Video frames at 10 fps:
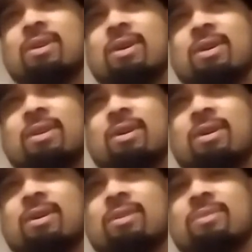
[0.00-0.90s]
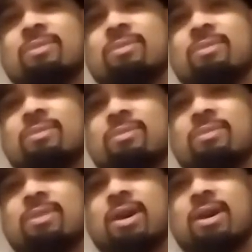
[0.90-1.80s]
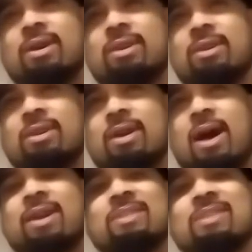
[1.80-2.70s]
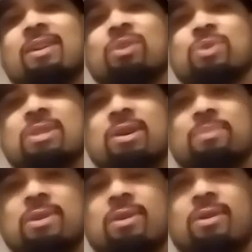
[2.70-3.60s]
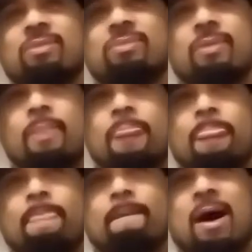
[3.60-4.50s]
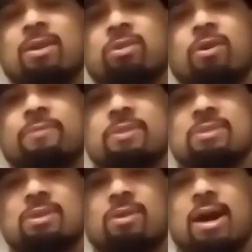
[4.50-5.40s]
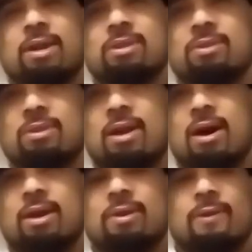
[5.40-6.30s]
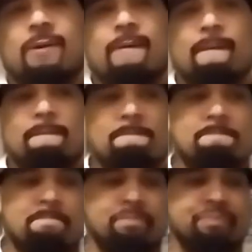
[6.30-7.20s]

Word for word: and uh, yeah, he, I could tell it was him. You know, I don't know if he's still acting or not. Um,